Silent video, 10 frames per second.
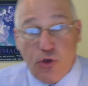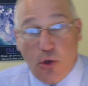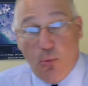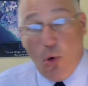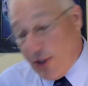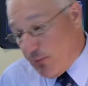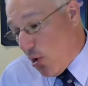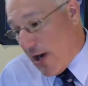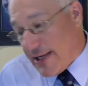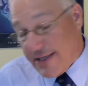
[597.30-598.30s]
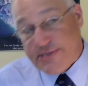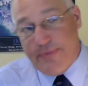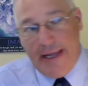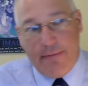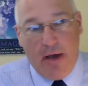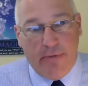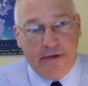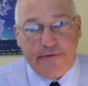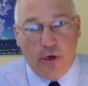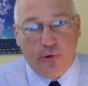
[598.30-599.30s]
more and more. I get spam on my
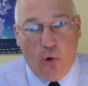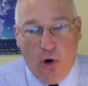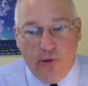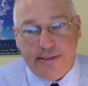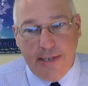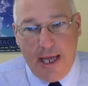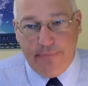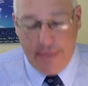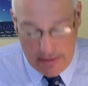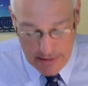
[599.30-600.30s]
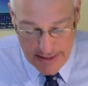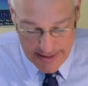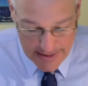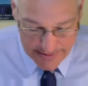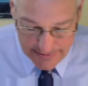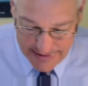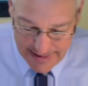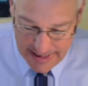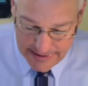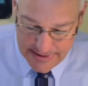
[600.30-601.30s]
phone all the time now. So
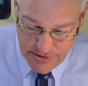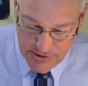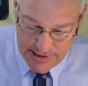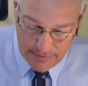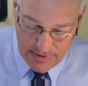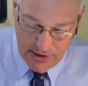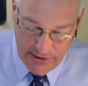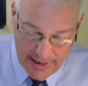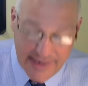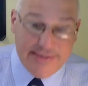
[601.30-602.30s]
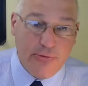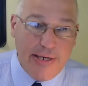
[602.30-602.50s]
again, these are some of the things that we